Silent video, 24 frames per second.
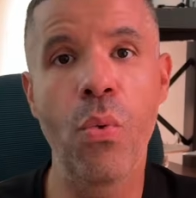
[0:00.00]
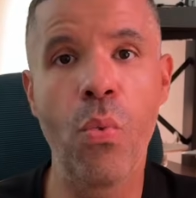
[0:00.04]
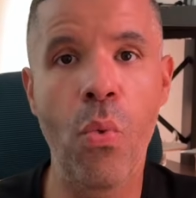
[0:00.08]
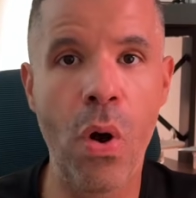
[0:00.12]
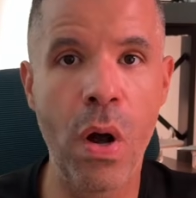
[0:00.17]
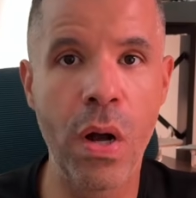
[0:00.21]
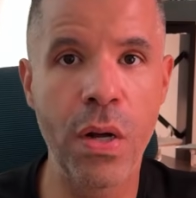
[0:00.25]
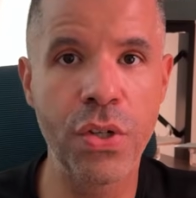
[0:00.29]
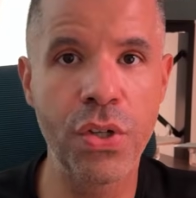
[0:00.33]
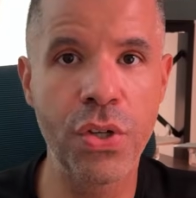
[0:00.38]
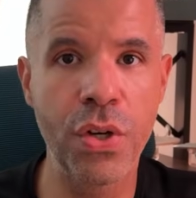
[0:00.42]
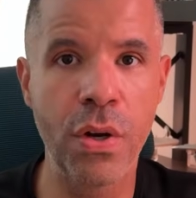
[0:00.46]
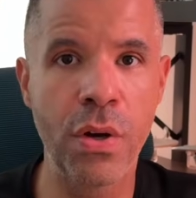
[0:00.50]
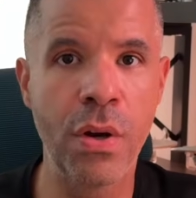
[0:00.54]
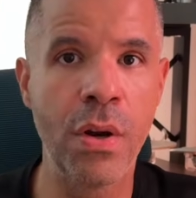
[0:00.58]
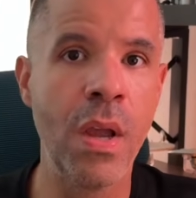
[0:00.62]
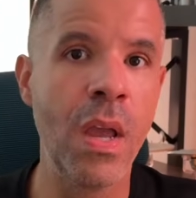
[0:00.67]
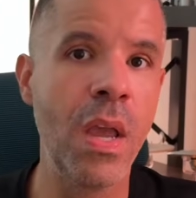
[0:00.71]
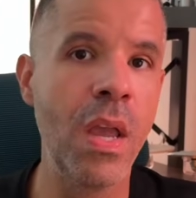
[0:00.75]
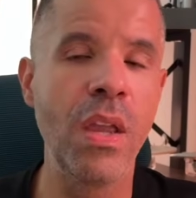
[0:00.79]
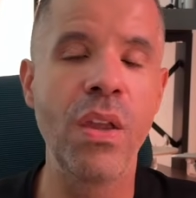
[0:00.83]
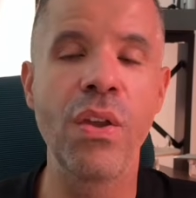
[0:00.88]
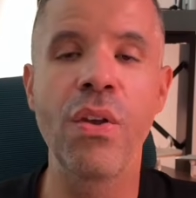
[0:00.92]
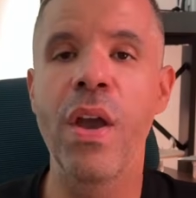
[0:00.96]
the washer,
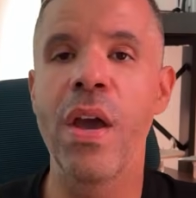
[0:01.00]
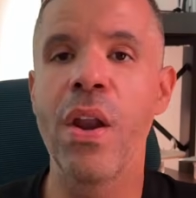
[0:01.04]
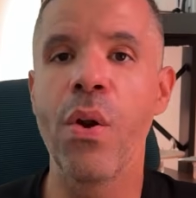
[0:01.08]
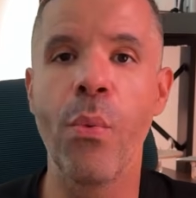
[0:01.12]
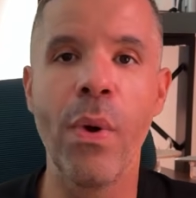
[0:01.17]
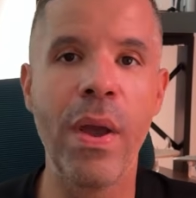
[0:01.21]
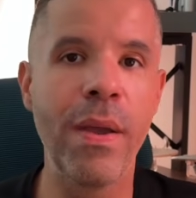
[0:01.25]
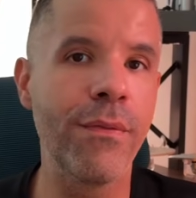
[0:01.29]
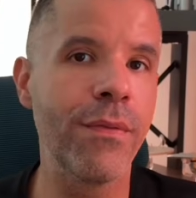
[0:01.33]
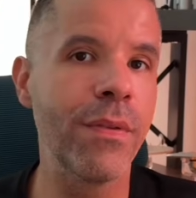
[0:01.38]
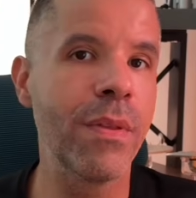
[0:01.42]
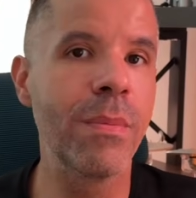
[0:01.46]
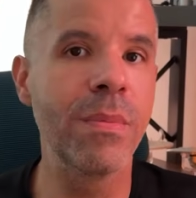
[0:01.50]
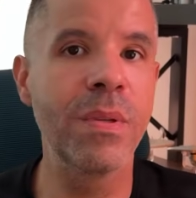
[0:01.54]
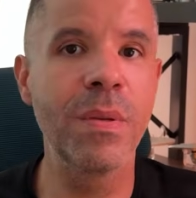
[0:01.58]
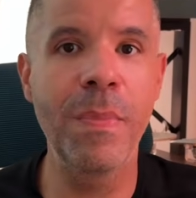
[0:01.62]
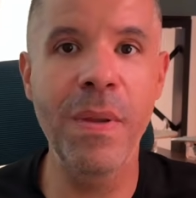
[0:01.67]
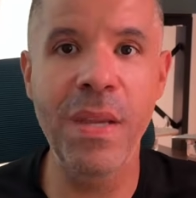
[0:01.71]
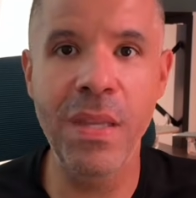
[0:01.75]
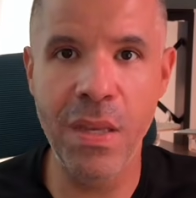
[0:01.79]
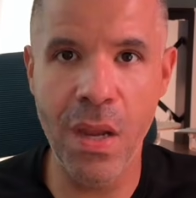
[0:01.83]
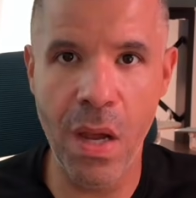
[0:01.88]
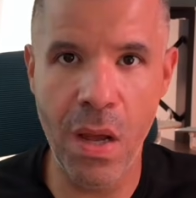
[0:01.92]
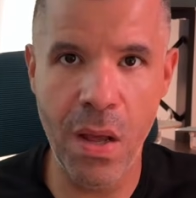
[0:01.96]
you got to wait for them to
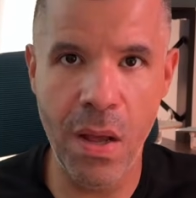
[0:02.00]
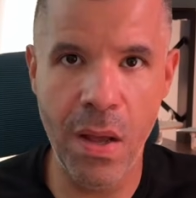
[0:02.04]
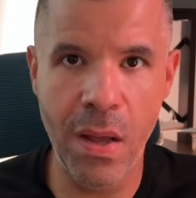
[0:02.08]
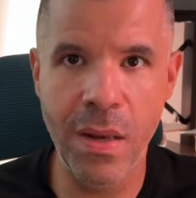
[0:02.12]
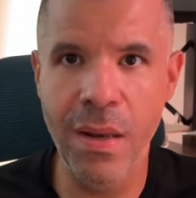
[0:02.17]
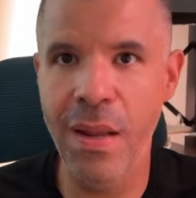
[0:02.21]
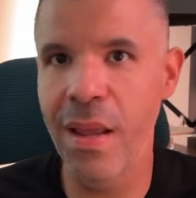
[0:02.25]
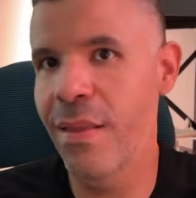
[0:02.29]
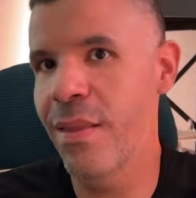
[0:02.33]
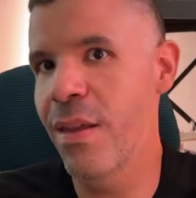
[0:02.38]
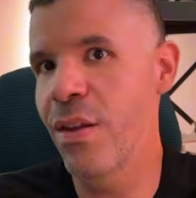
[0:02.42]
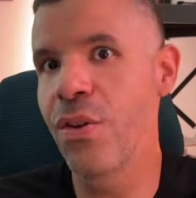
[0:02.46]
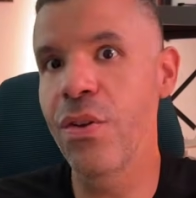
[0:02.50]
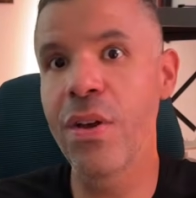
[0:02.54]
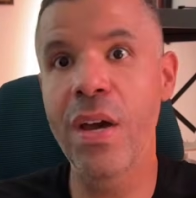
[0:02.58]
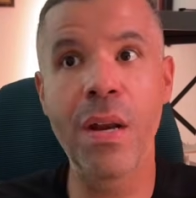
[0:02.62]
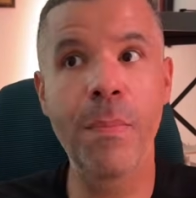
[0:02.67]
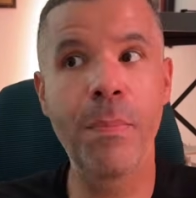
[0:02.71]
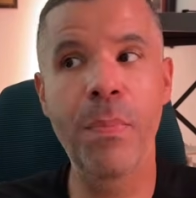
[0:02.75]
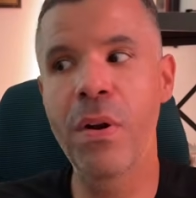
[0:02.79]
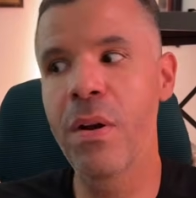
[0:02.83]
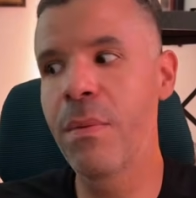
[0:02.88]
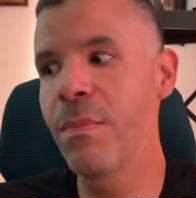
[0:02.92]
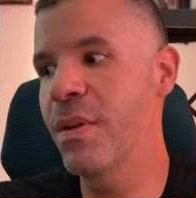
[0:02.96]
be done, and then you got
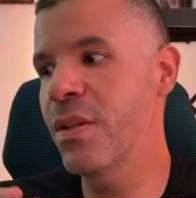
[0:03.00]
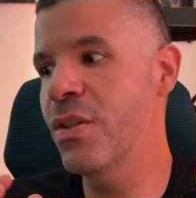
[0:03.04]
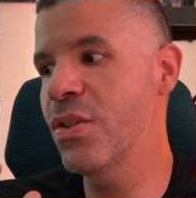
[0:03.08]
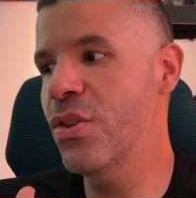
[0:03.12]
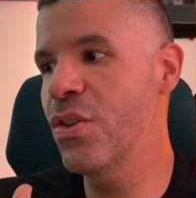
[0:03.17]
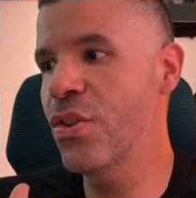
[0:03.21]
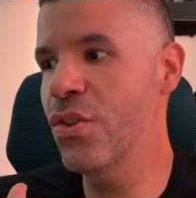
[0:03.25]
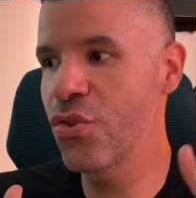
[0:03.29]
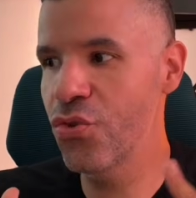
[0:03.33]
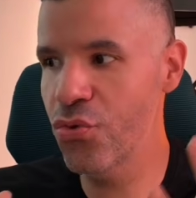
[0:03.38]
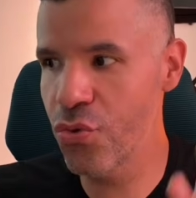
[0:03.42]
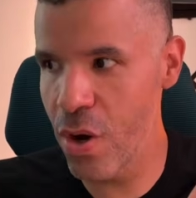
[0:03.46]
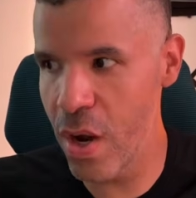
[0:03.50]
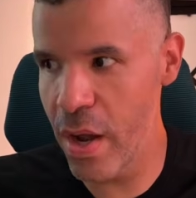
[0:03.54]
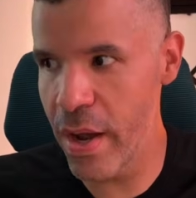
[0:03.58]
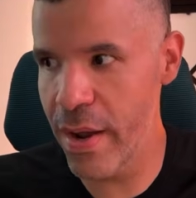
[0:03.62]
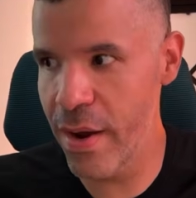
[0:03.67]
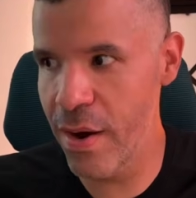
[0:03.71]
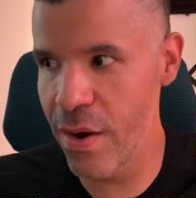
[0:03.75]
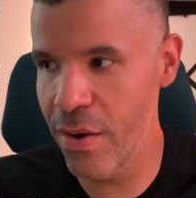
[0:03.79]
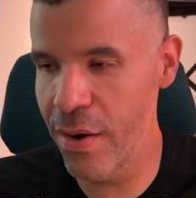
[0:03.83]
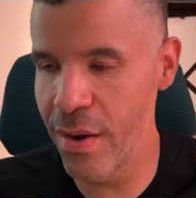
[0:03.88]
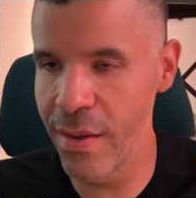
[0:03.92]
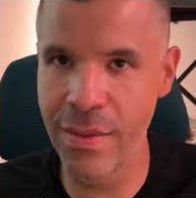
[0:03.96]
to put them into the
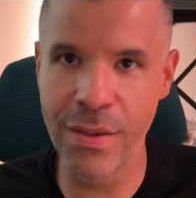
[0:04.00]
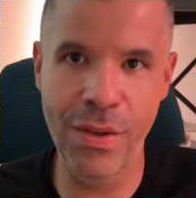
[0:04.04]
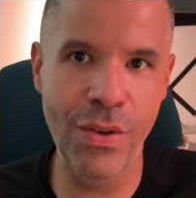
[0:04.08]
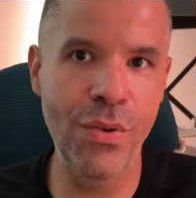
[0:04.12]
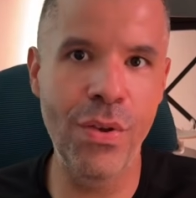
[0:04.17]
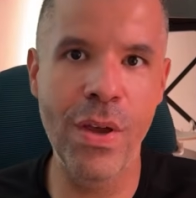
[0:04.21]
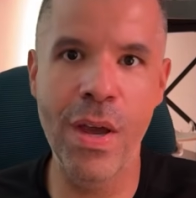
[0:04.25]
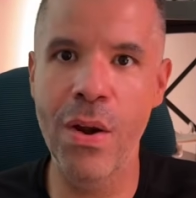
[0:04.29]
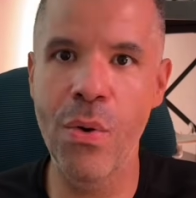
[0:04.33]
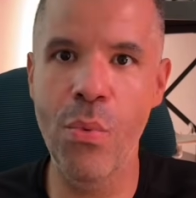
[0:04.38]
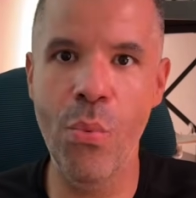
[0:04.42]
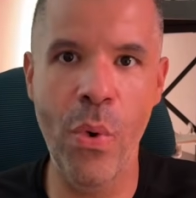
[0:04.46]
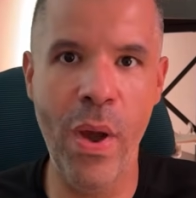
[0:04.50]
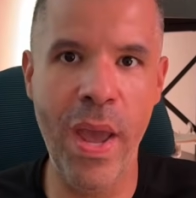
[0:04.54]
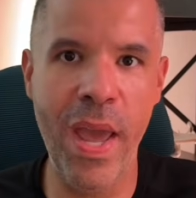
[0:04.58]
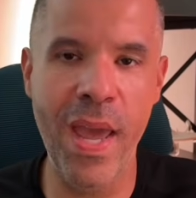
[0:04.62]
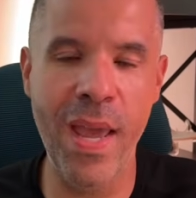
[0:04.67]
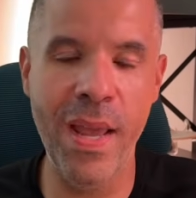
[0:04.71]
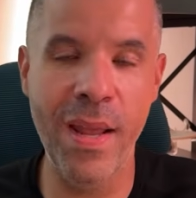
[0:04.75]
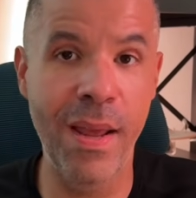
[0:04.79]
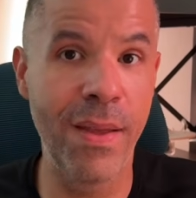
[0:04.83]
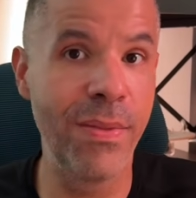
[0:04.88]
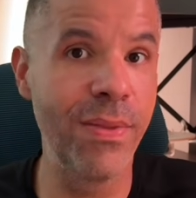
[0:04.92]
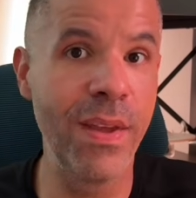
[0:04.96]
dryer, and then you got to
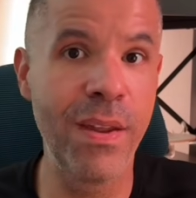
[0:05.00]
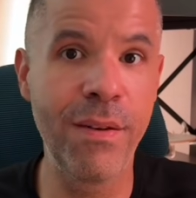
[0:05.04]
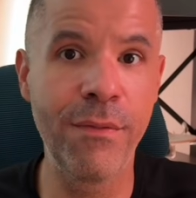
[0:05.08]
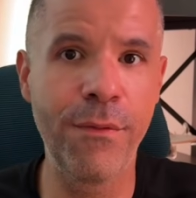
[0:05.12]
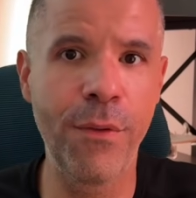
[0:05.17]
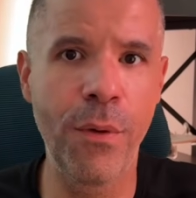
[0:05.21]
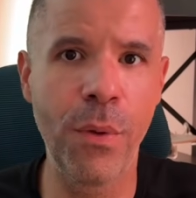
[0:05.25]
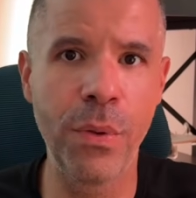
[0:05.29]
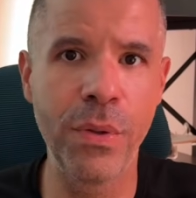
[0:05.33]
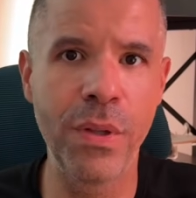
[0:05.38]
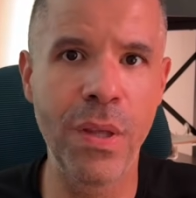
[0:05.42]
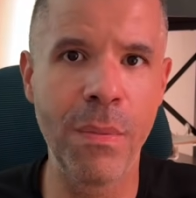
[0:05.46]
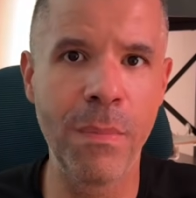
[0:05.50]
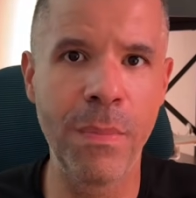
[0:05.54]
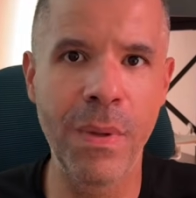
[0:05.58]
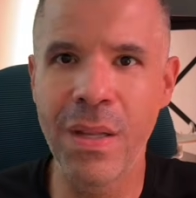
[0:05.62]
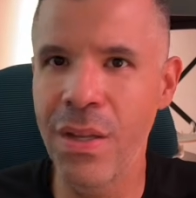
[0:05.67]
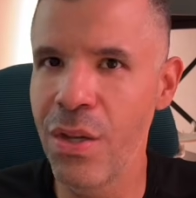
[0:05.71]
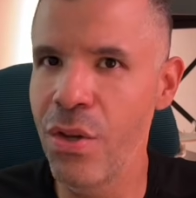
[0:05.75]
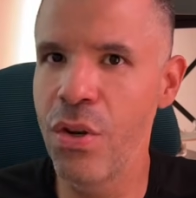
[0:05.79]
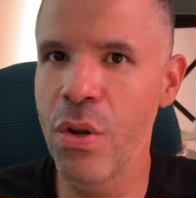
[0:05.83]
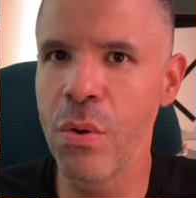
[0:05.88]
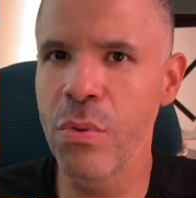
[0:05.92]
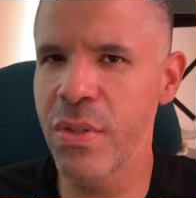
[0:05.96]
wait and then fold them
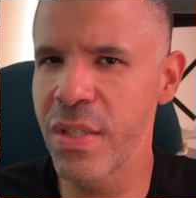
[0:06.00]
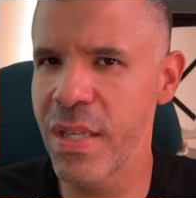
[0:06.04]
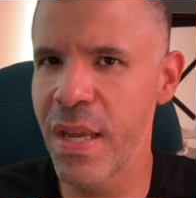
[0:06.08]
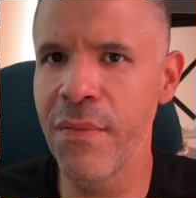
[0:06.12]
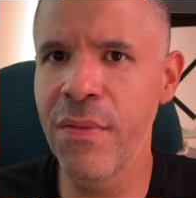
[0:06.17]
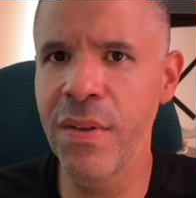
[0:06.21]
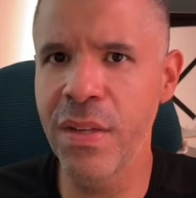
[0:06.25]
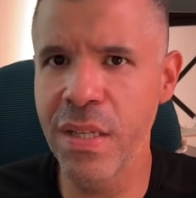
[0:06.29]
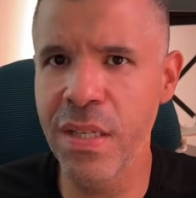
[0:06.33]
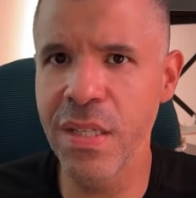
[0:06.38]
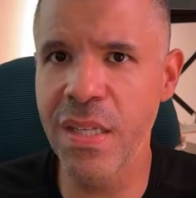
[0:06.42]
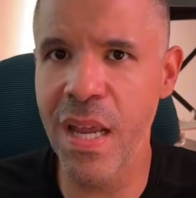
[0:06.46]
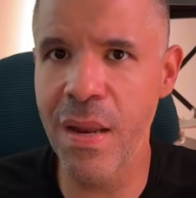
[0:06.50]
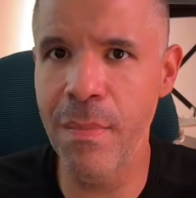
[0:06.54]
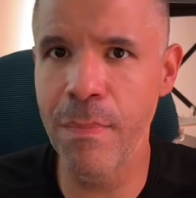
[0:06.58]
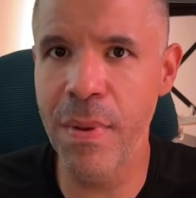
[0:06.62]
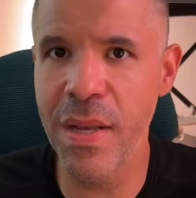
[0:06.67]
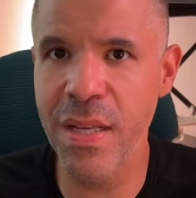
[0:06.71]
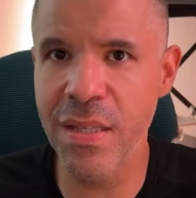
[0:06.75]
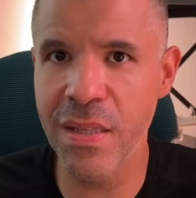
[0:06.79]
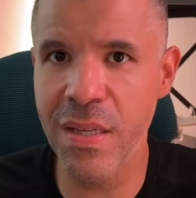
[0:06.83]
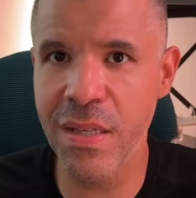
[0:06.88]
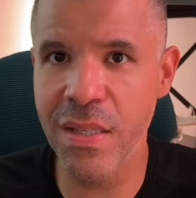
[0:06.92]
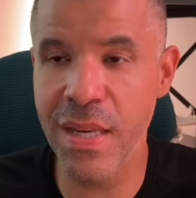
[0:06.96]
in, 7 to 10
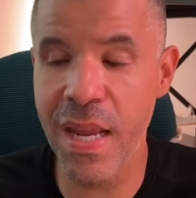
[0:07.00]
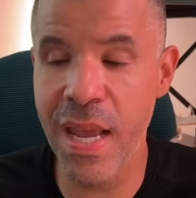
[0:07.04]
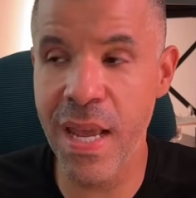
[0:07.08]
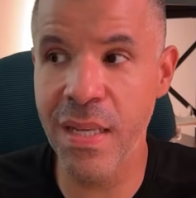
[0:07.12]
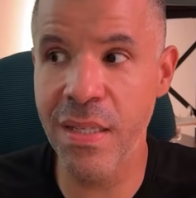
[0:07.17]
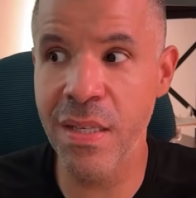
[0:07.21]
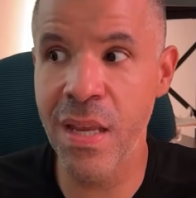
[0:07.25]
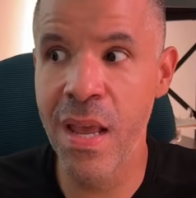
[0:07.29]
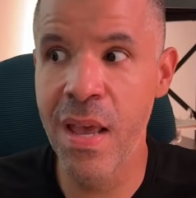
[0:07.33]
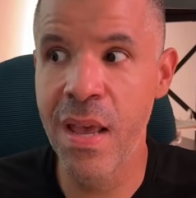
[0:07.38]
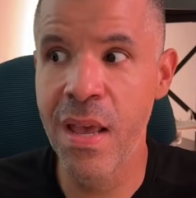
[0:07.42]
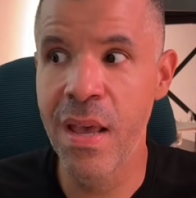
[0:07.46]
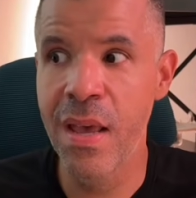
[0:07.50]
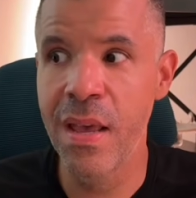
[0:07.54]
business days.